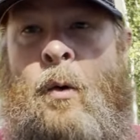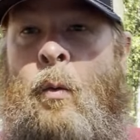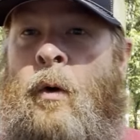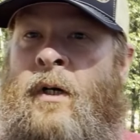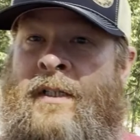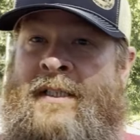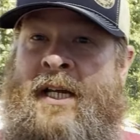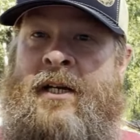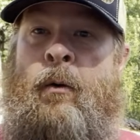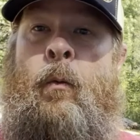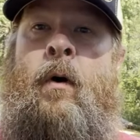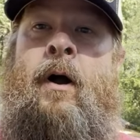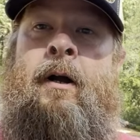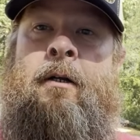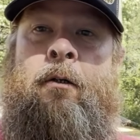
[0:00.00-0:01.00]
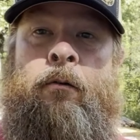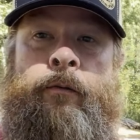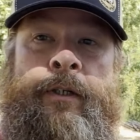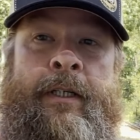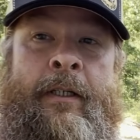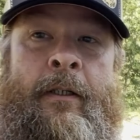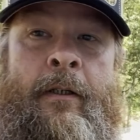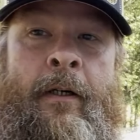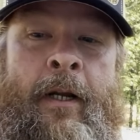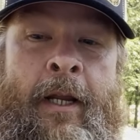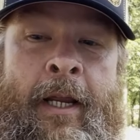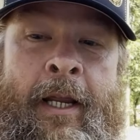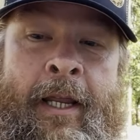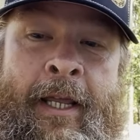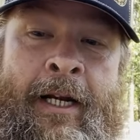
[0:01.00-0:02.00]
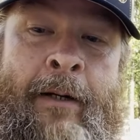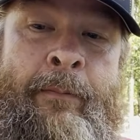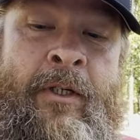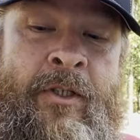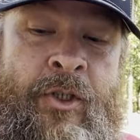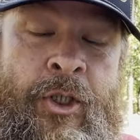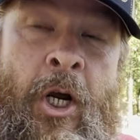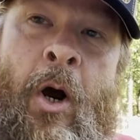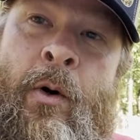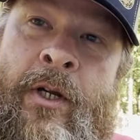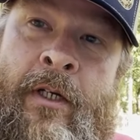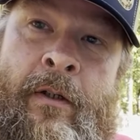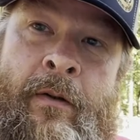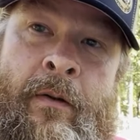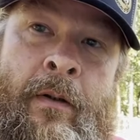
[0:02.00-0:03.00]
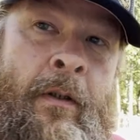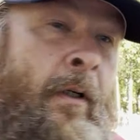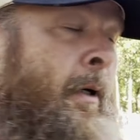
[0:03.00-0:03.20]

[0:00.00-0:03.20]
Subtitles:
We're going to take a walk over here and I'm going to show you